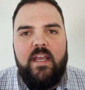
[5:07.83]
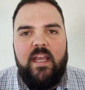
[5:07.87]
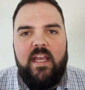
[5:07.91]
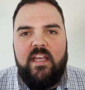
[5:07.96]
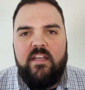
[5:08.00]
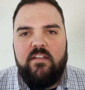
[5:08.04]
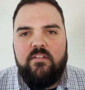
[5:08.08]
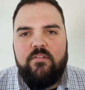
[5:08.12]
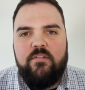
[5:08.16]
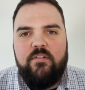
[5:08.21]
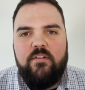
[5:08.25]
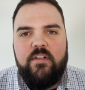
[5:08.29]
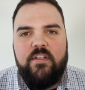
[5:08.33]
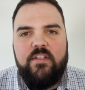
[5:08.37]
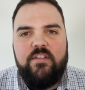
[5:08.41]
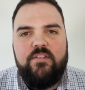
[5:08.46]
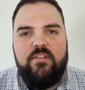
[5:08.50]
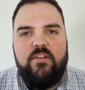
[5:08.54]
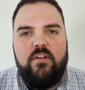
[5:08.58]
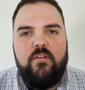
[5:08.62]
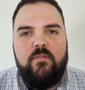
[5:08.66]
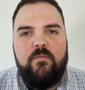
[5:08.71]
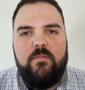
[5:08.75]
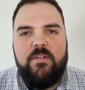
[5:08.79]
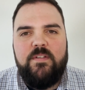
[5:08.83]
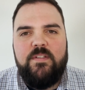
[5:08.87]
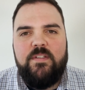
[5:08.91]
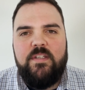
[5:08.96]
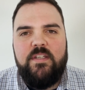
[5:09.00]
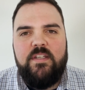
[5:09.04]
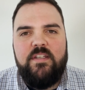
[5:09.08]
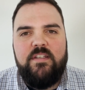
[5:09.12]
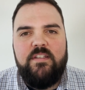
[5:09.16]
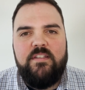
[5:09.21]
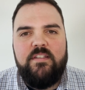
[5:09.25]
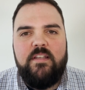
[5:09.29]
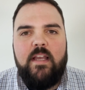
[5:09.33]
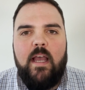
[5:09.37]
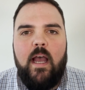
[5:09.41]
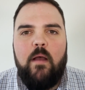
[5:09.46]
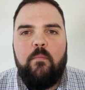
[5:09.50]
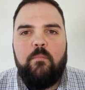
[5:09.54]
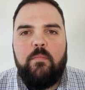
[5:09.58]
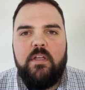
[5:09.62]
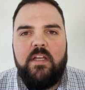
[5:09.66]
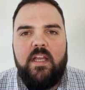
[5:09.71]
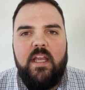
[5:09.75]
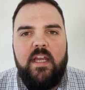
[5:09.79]
answering services,
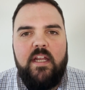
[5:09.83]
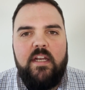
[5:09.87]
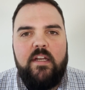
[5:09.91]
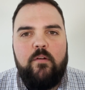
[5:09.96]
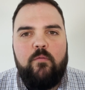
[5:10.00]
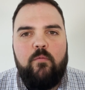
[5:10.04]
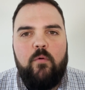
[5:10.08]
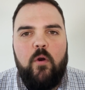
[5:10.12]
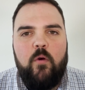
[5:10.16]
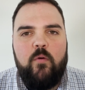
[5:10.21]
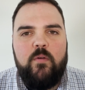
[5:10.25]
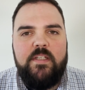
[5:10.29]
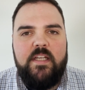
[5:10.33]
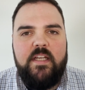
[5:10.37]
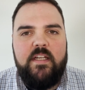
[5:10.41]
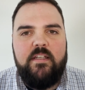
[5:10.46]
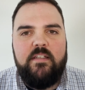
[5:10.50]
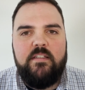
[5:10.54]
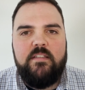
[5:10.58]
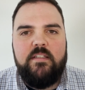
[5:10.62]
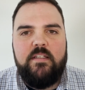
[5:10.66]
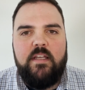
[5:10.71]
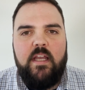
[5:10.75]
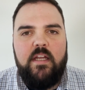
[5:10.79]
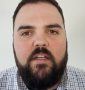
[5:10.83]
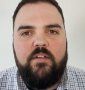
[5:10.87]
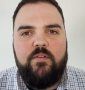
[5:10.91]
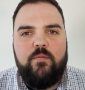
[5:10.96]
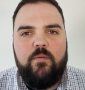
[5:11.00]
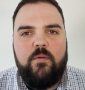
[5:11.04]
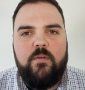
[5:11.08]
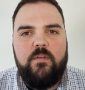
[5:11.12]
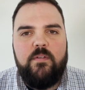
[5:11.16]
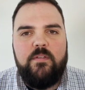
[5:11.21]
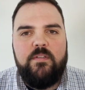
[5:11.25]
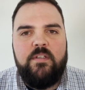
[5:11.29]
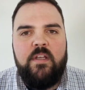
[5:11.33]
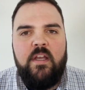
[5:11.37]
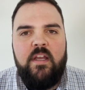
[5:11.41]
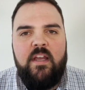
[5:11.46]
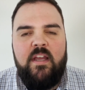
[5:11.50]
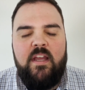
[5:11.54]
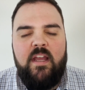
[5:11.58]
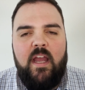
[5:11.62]
complicated rotating schedules